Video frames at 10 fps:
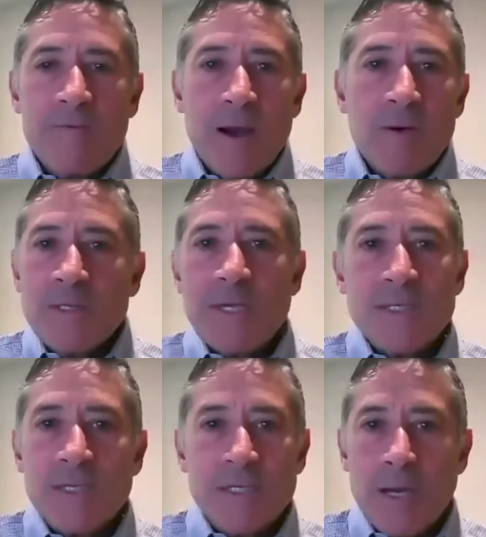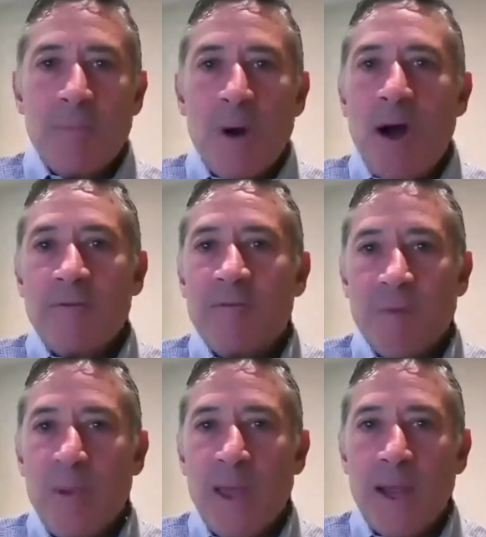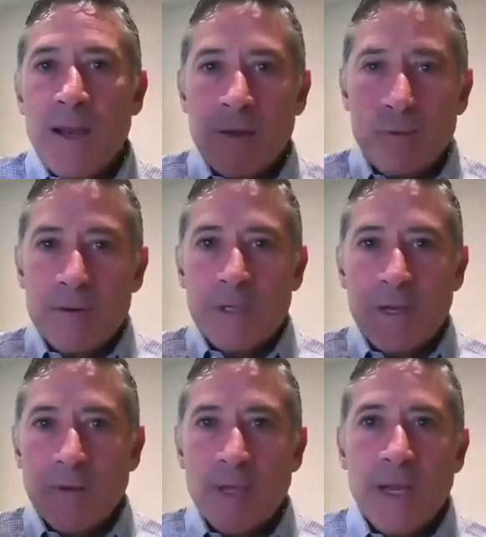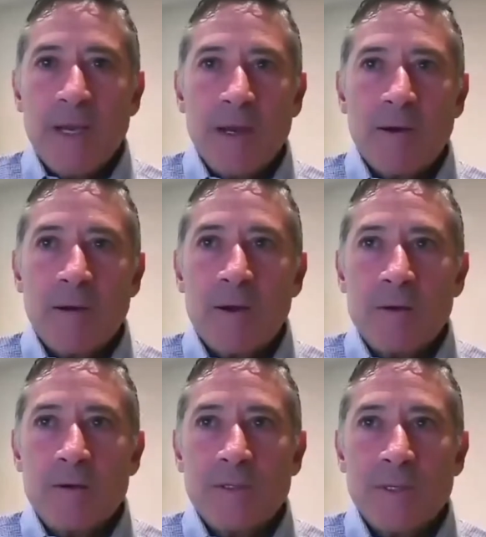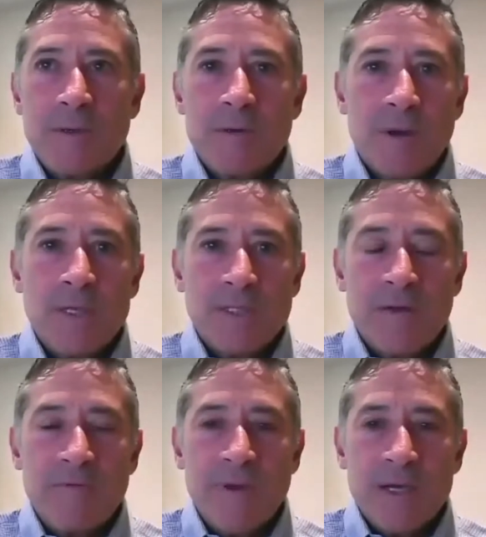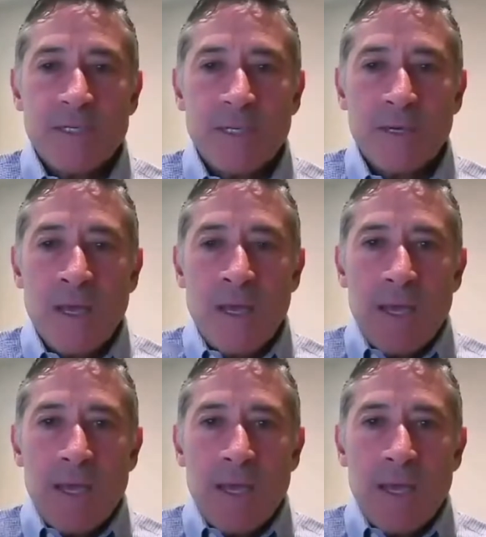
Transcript: the virus doesn't jump off of a pen and get into your nose and cause an infection.